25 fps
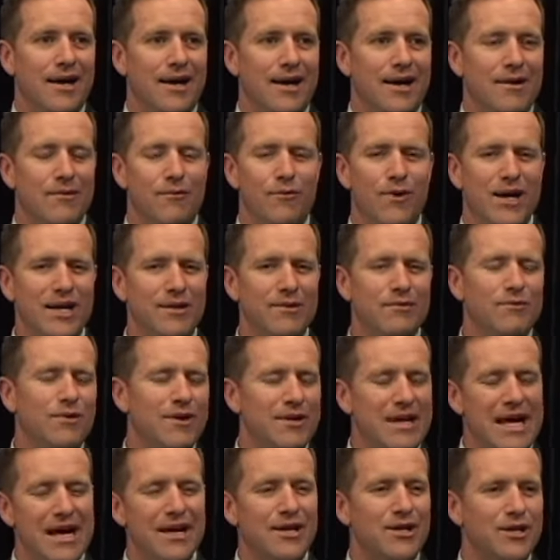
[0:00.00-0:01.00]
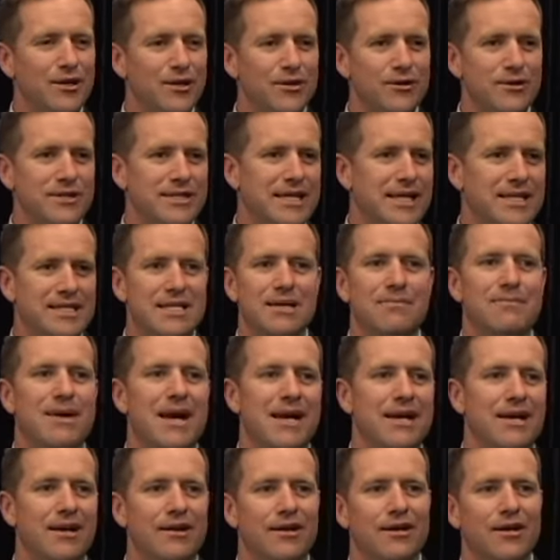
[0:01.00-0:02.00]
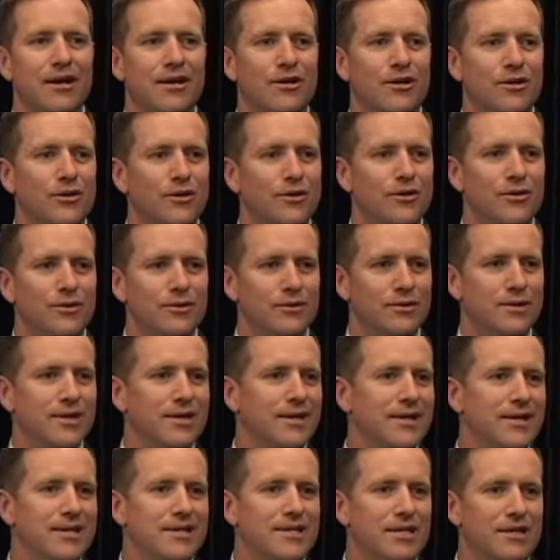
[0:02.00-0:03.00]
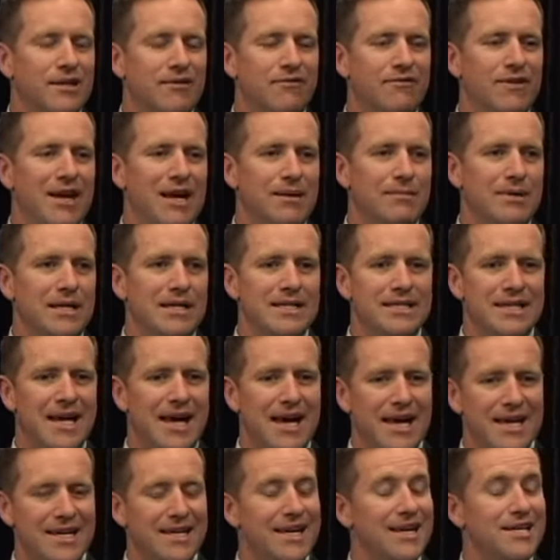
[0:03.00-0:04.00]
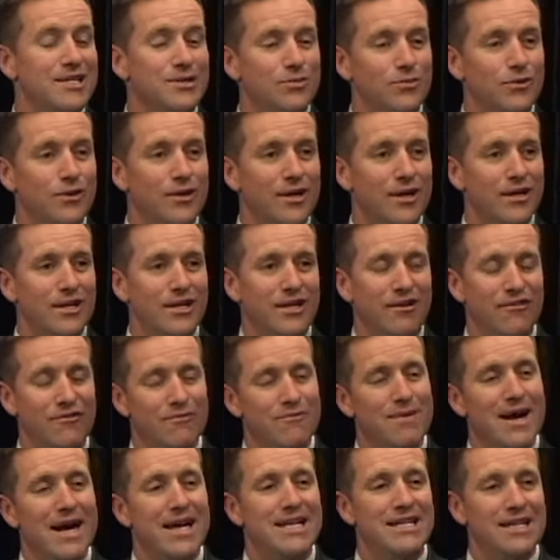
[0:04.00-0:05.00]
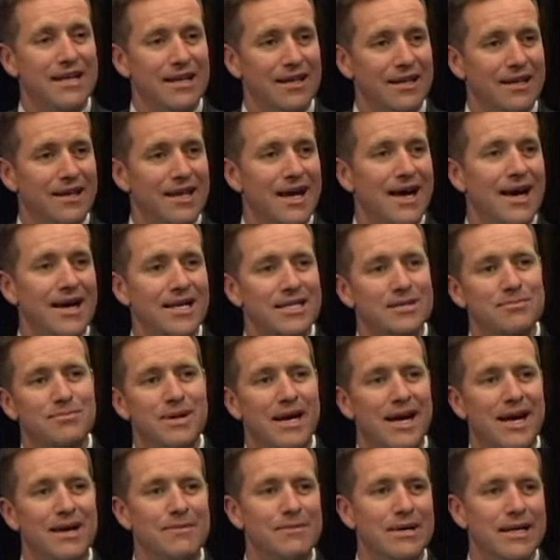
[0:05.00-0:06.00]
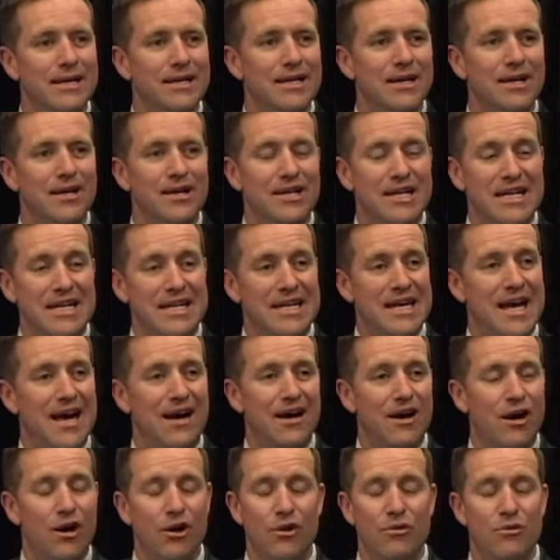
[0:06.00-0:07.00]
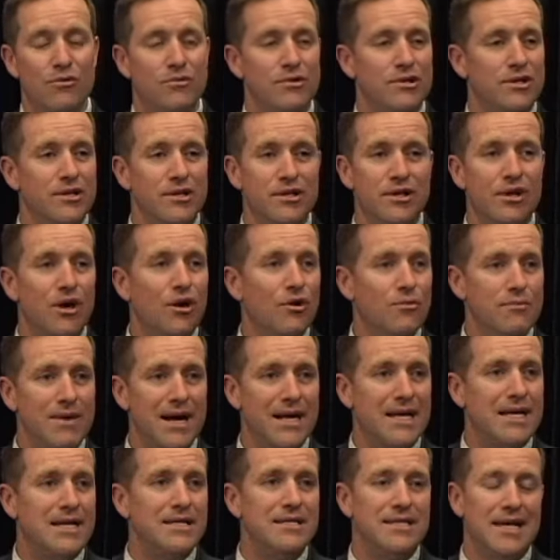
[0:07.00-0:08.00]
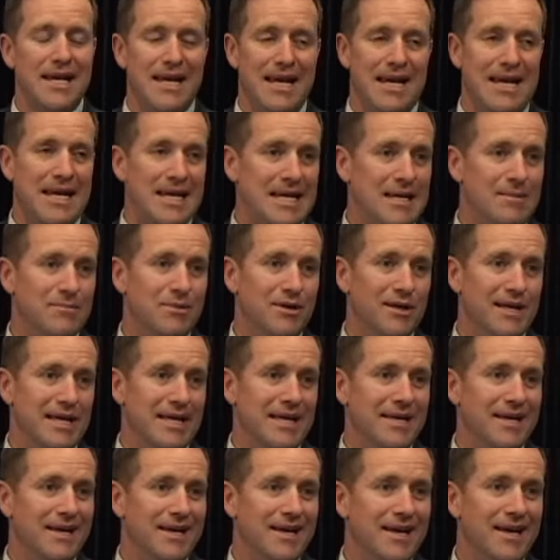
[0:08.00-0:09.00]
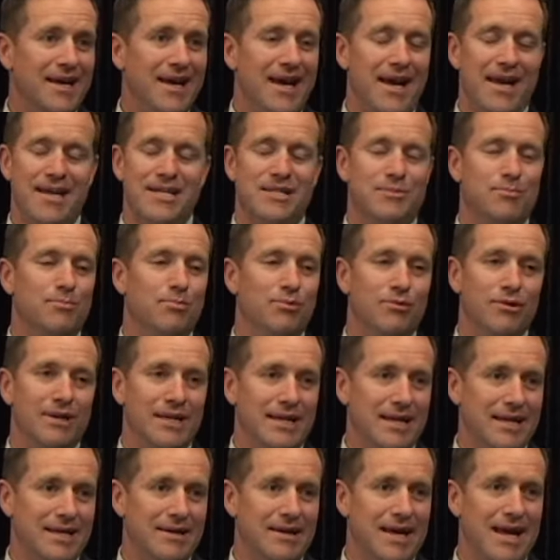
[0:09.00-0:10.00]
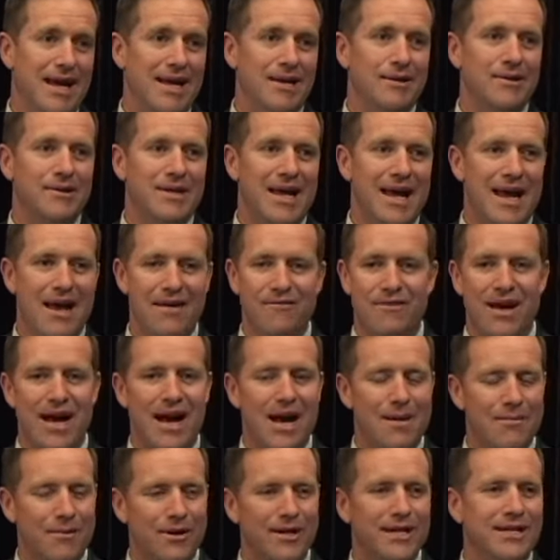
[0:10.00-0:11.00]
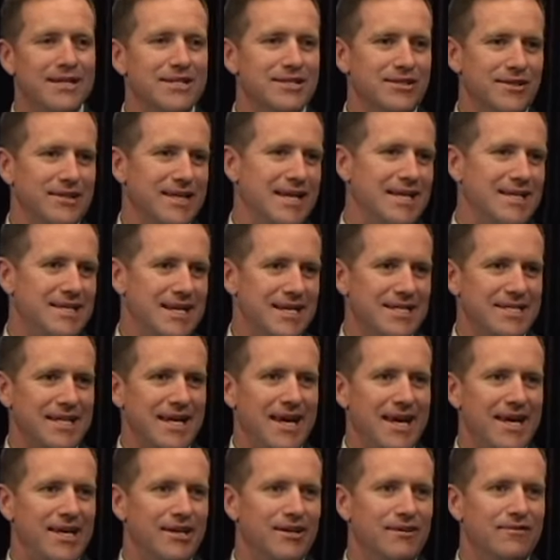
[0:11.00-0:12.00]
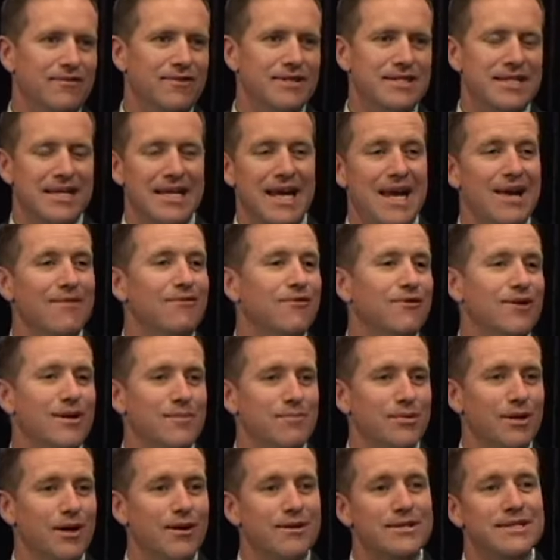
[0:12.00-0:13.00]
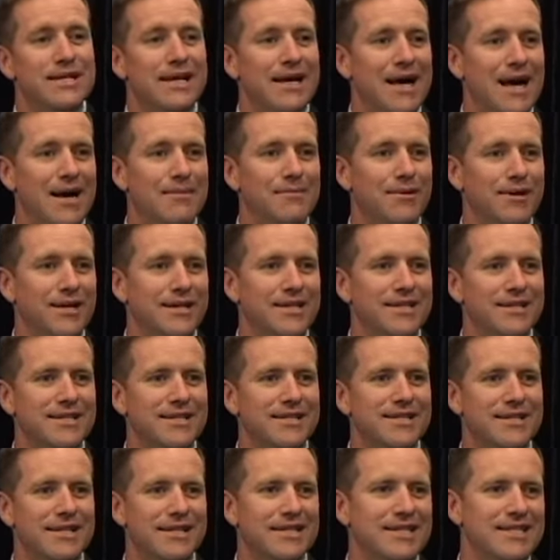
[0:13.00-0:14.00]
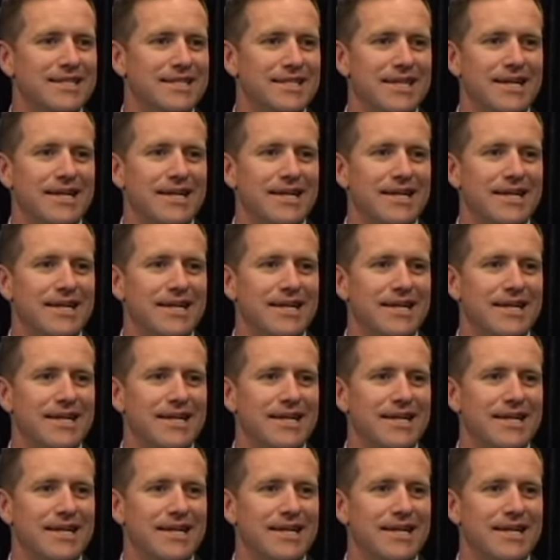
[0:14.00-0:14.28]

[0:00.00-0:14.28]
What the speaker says: when our girls get to make a call to the family and say, hey, guess what? You've made your last payment. You now owe no money to anybody. It's brilliant. And they have harmonicas on their desk at head office and everyone blows their harmonicas, and